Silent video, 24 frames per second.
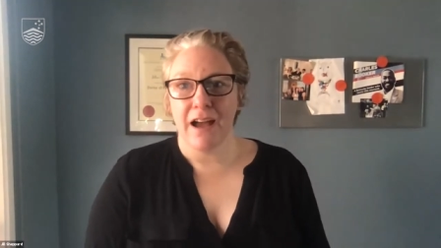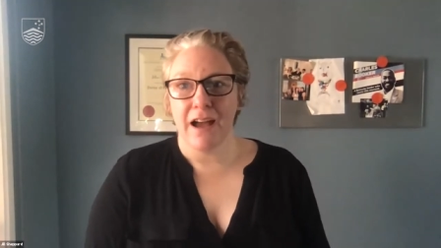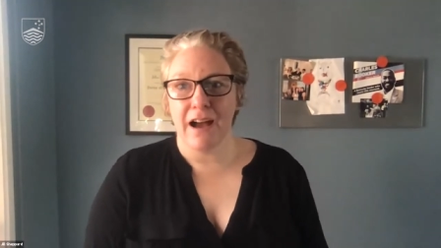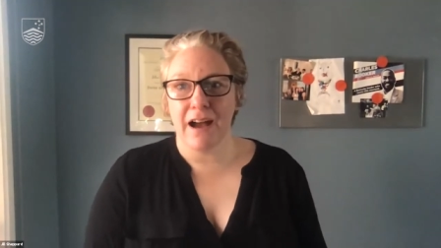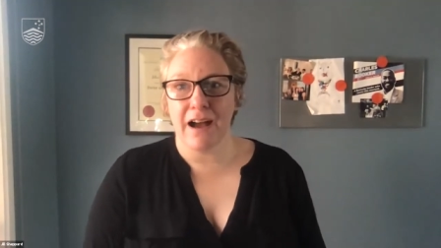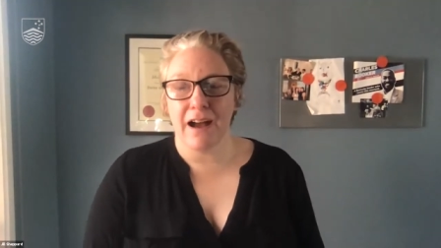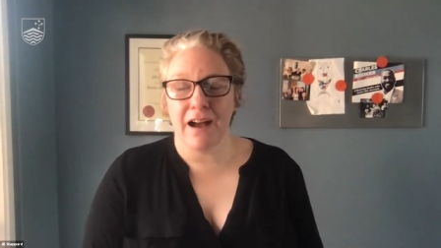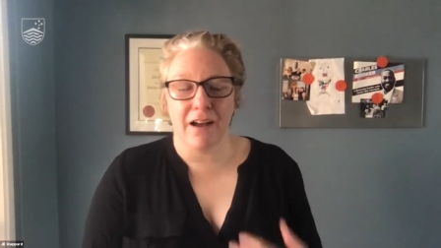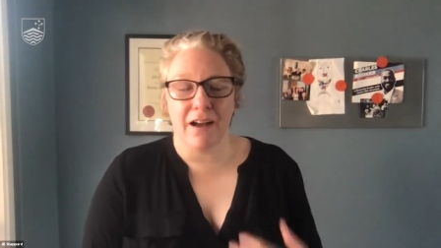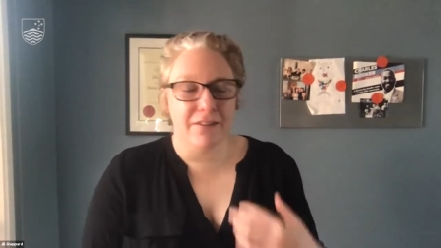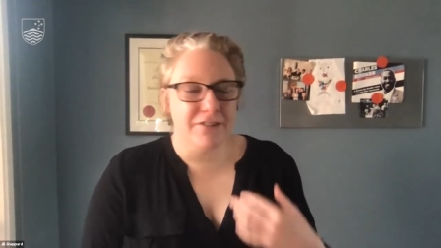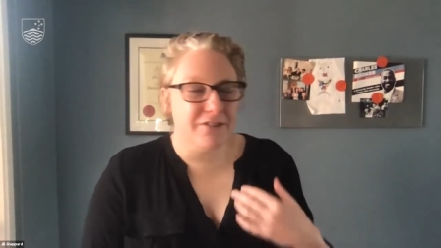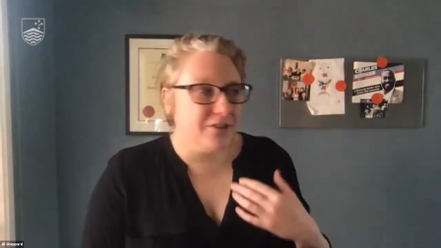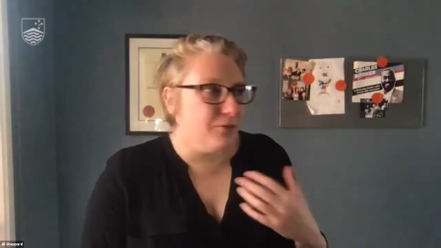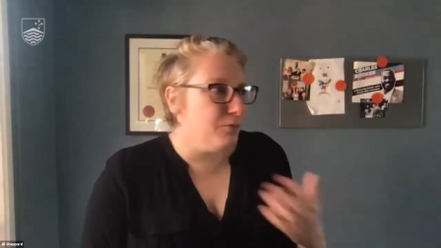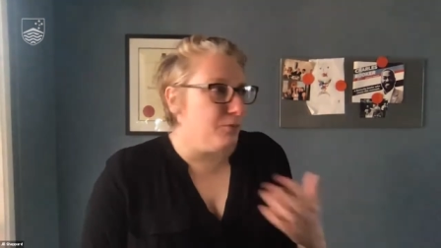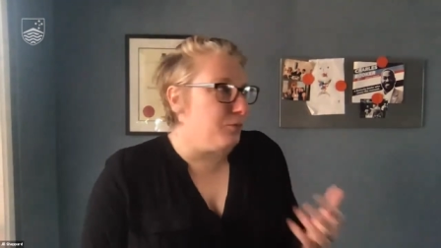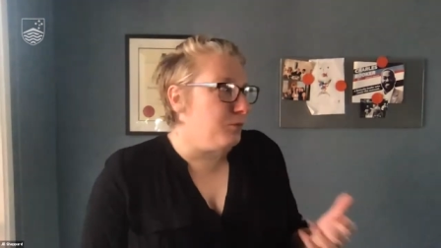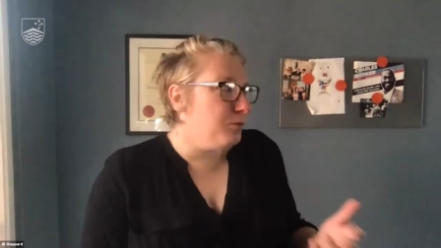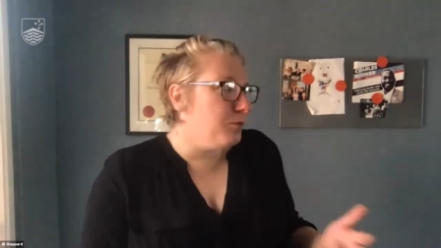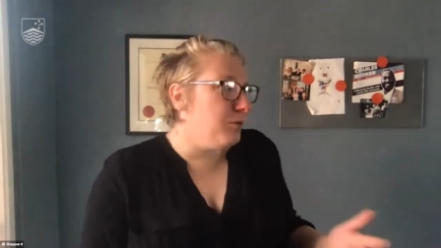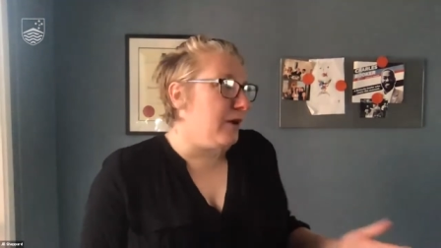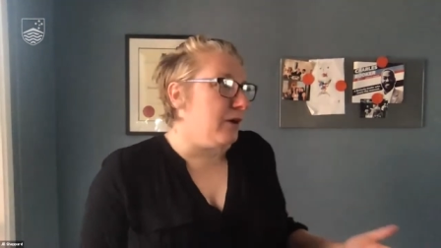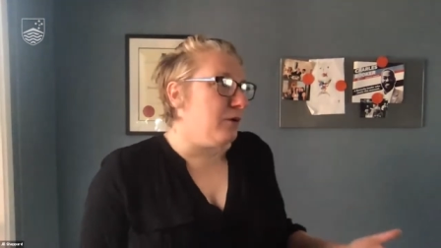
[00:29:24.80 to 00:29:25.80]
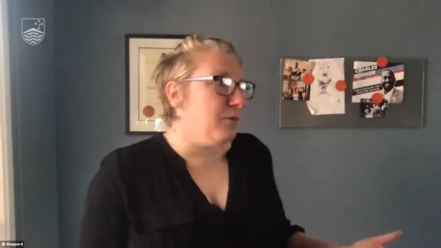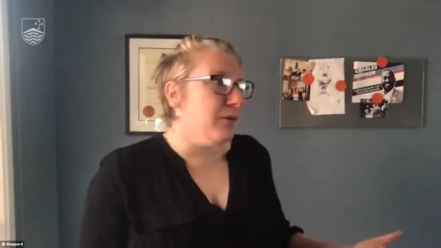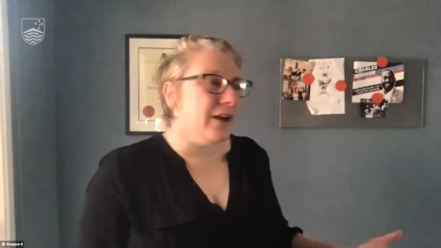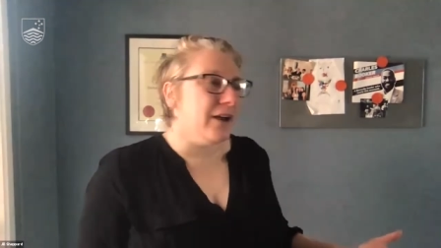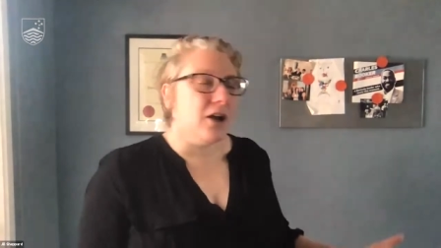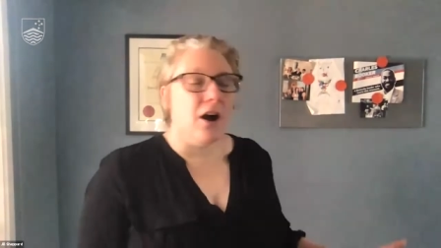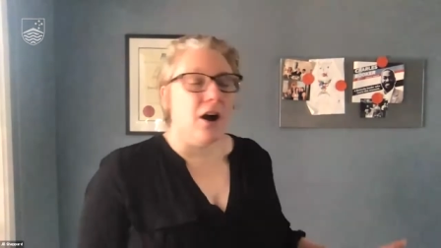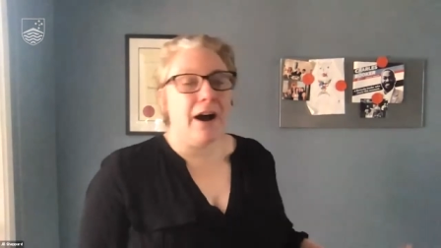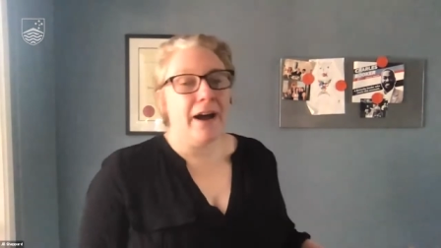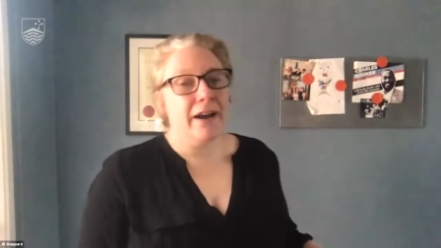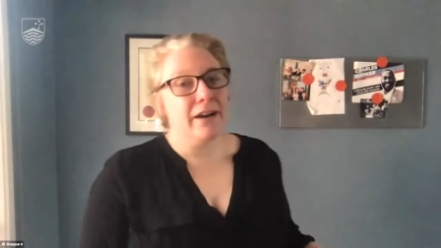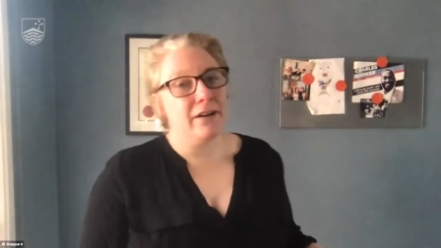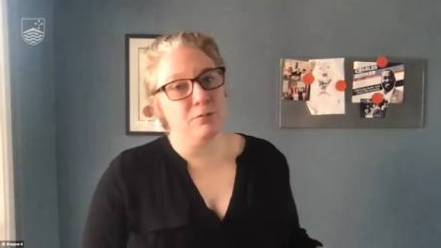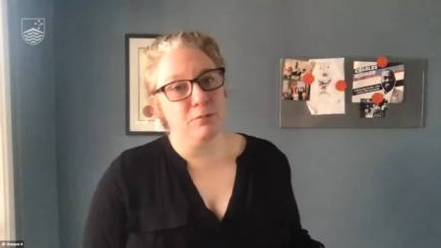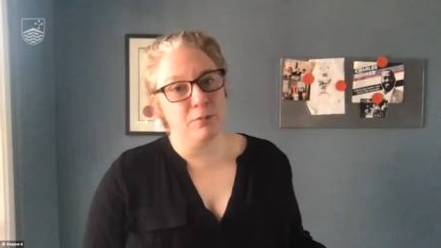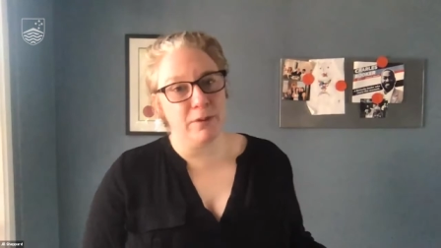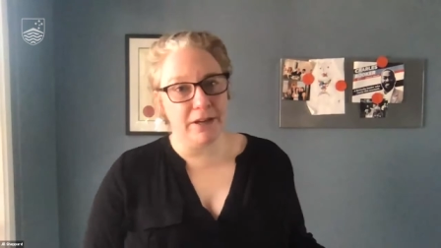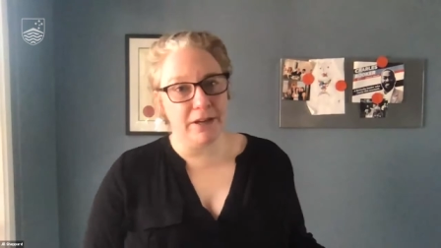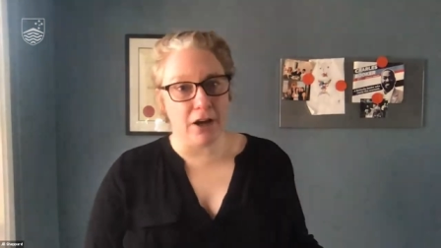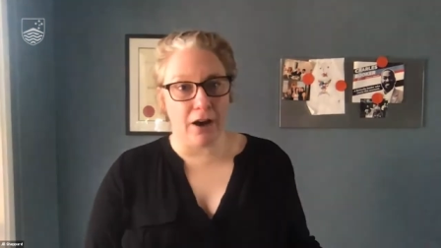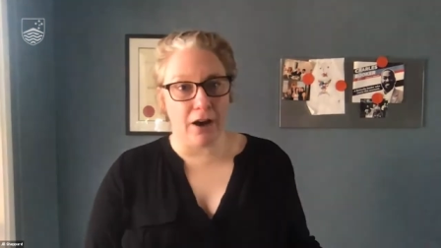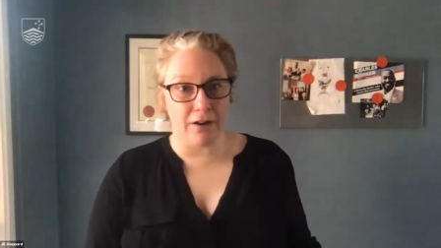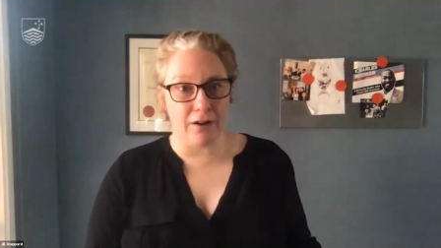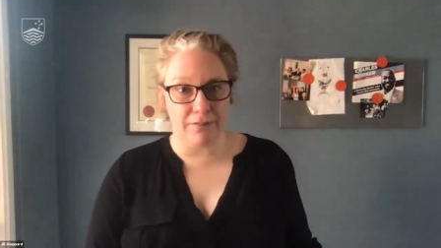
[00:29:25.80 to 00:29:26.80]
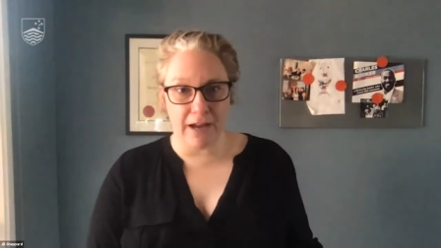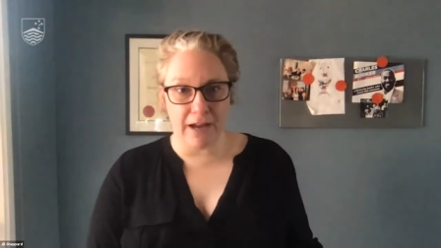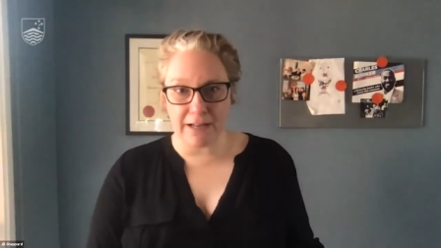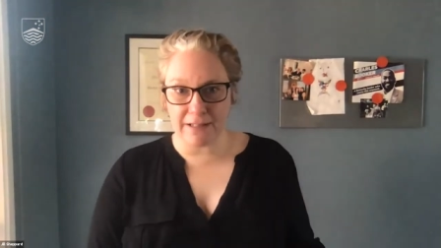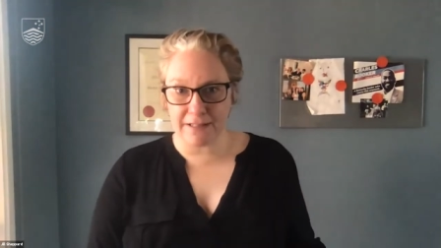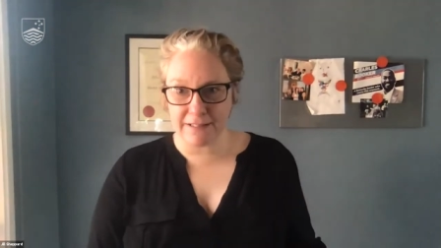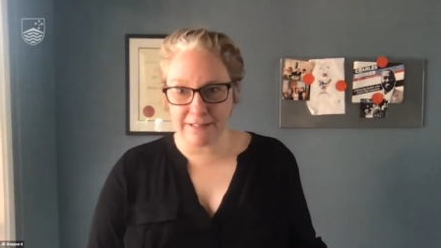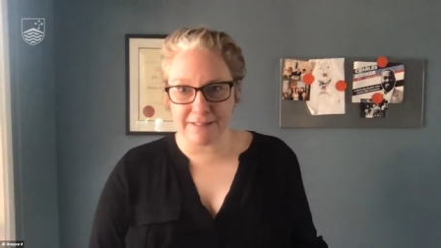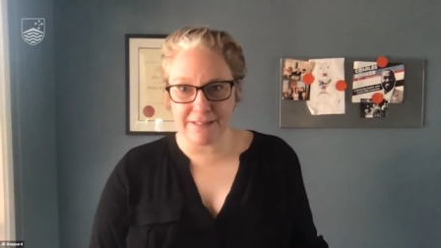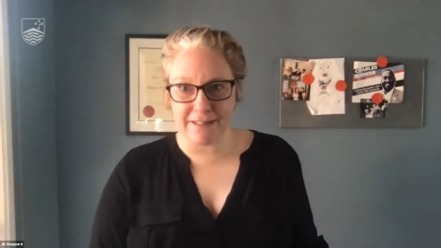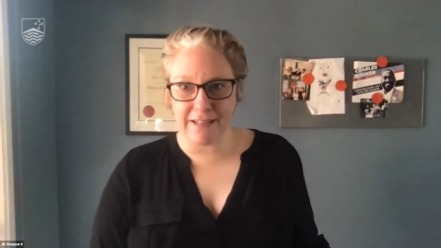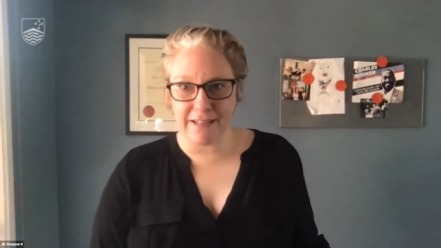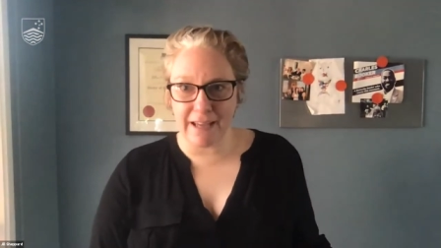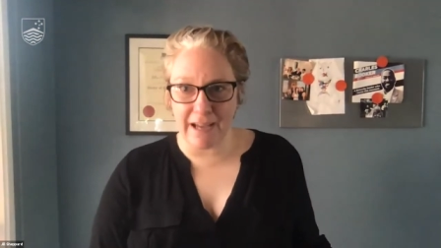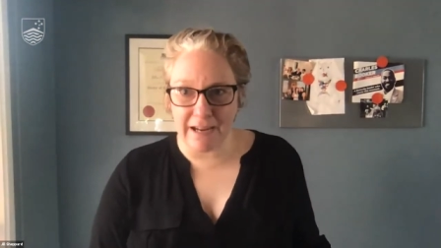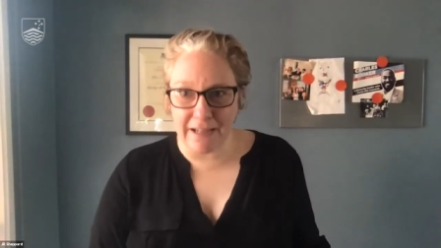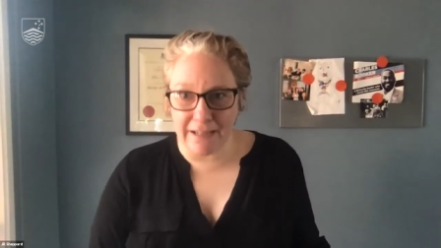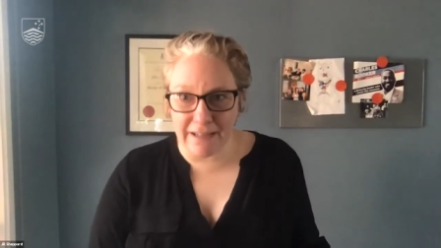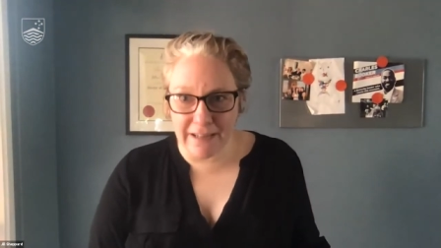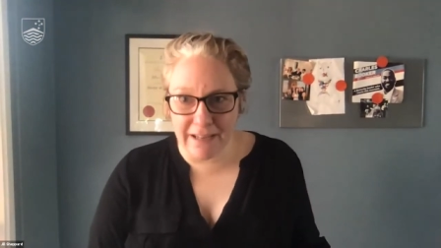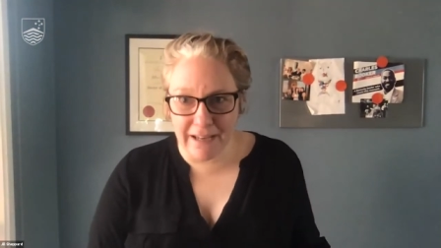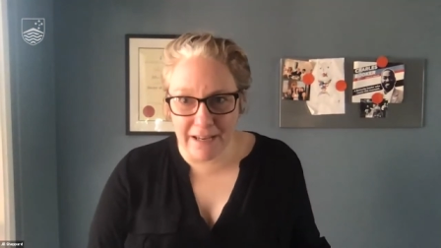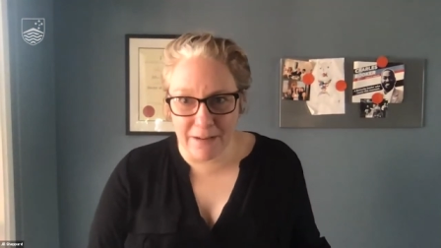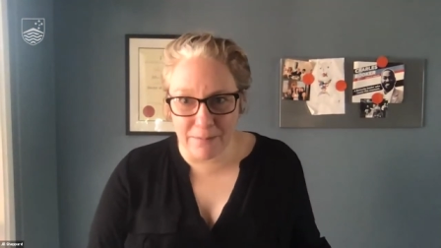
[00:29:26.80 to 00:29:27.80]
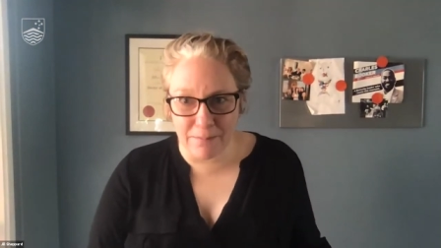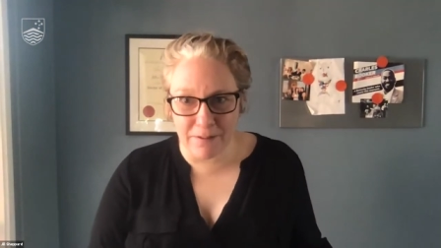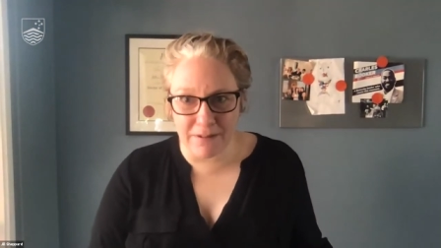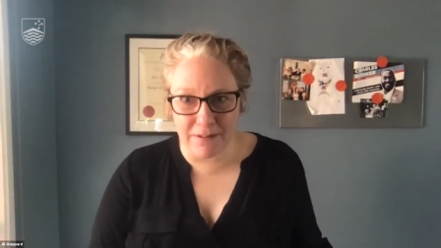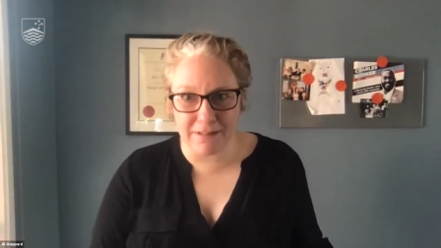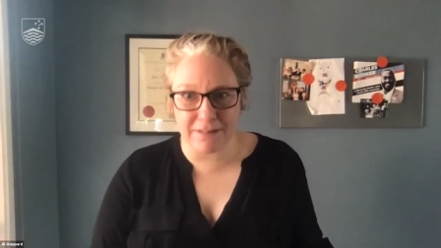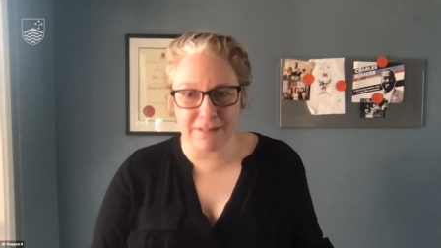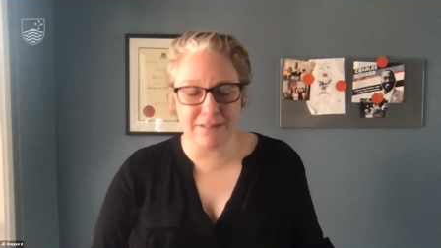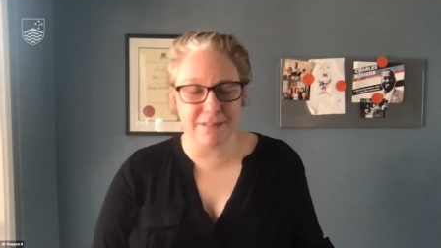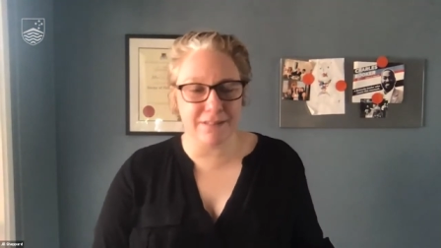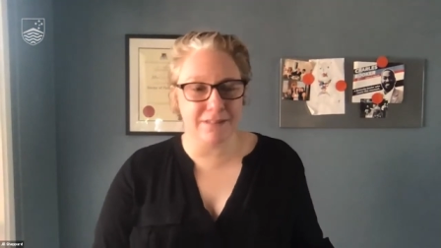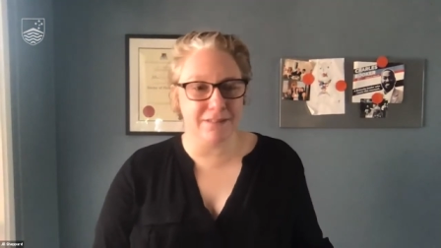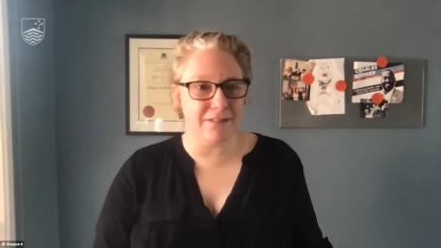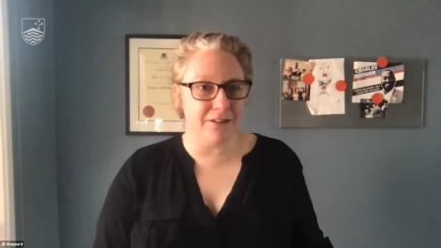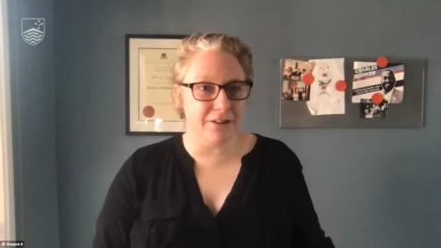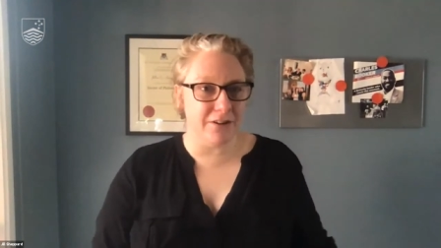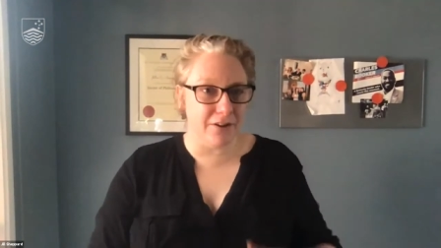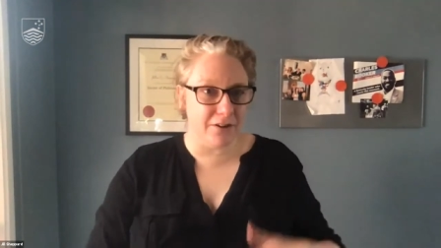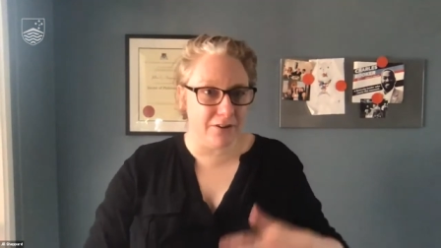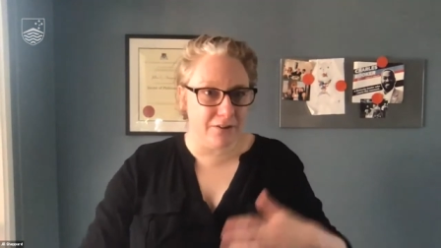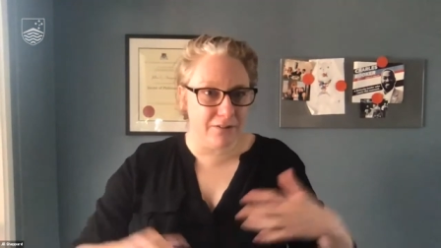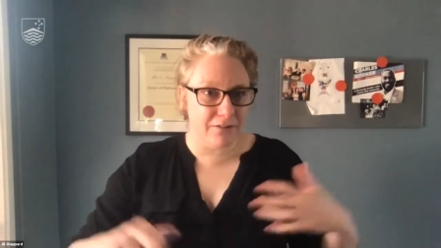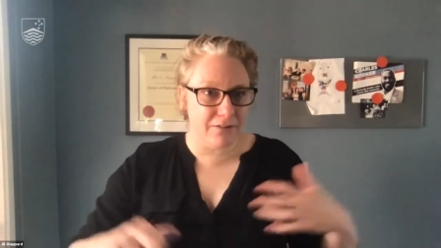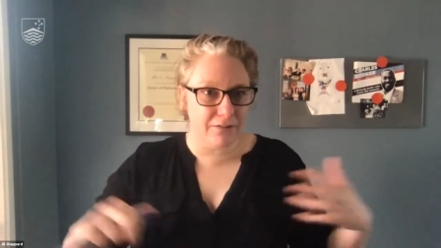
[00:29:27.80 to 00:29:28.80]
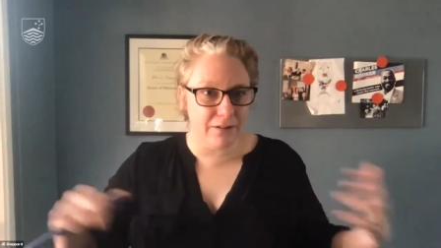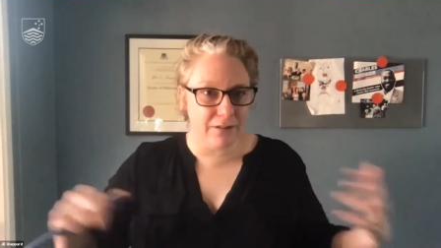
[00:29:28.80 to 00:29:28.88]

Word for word: Uh, so where we're kind of we kind of act as the gatekeepers, you know,